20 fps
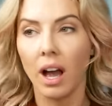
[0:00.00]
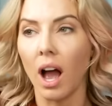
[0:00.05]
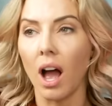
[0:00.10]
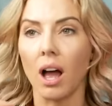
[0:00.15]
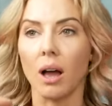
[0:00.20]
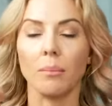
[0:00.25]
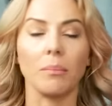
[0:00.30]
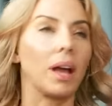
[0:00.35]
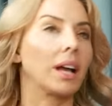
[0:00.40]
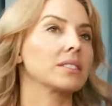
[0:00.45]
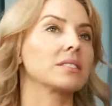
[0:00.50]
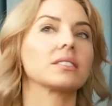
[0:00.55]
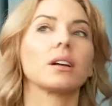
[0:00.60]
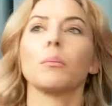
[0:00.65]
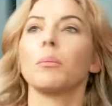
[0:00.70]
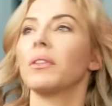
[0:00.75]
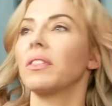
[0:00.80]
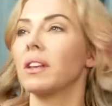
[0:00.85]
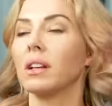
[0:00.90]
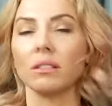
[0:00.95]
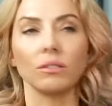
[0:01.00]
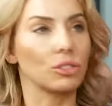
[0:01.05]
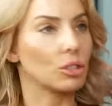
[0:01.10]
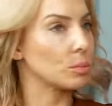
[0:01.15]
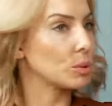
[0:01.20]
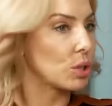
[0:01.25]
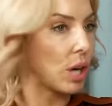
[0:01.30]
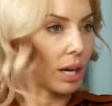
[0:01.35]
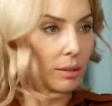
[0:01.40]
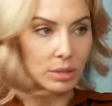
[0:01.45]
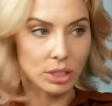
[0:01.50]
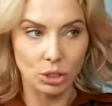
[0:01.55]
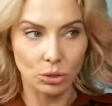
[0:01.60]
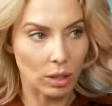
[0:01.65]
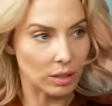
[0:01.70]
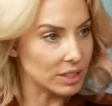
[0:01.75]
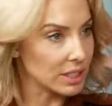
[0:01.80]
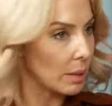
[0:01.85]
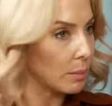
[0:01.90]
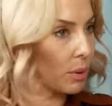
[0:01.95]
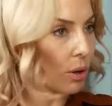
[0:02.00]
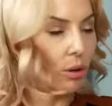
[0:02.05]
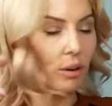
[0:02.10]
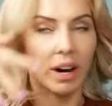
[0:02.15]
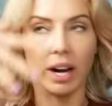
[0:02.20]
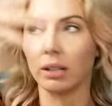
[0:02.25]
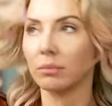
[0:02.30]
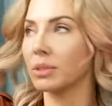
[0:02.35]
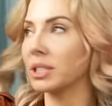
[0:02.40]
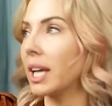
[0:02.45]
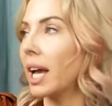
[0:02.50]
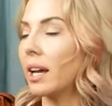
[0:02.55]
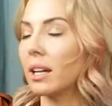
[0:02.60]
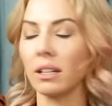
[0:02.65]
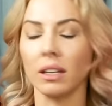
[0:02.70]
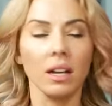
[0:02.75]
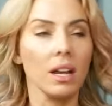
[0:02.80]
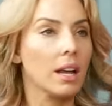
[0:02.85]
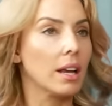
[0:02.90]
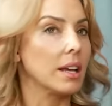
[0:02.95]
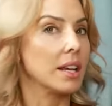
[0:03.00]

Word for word: as someone that subscribes to 12-step programs and